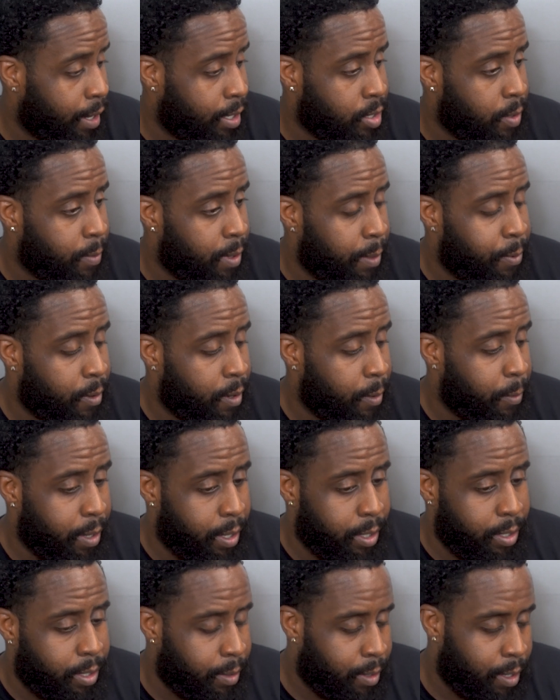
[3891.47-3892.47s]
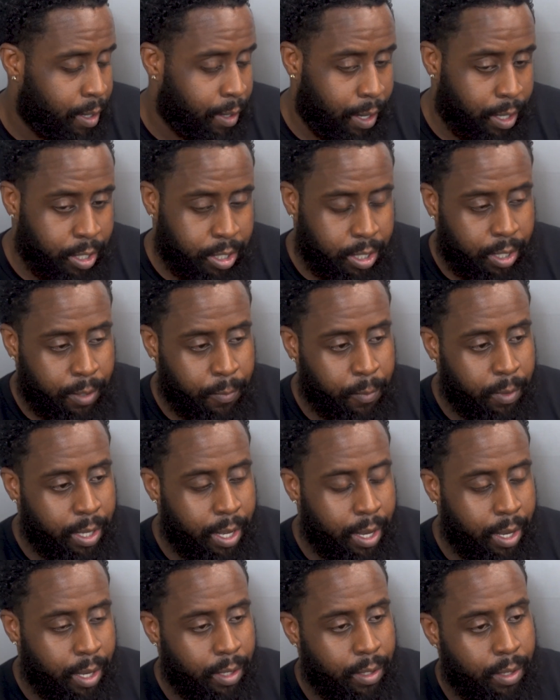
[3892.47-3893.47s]
it's going to be a point where it's okay. Shit,
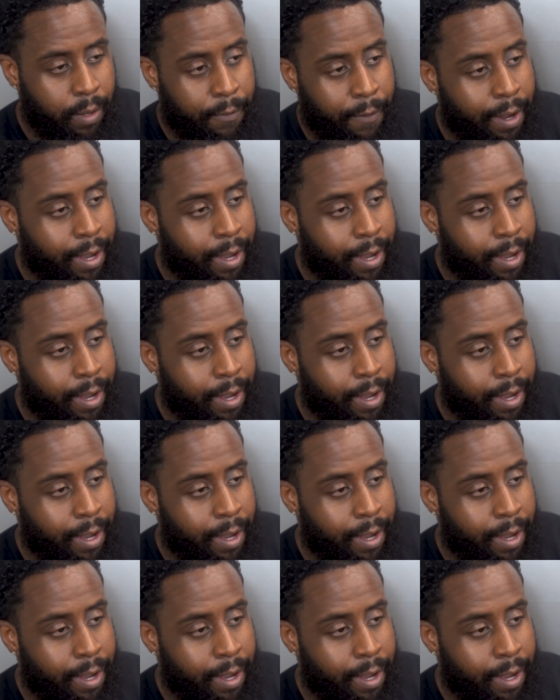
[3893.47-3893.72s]
if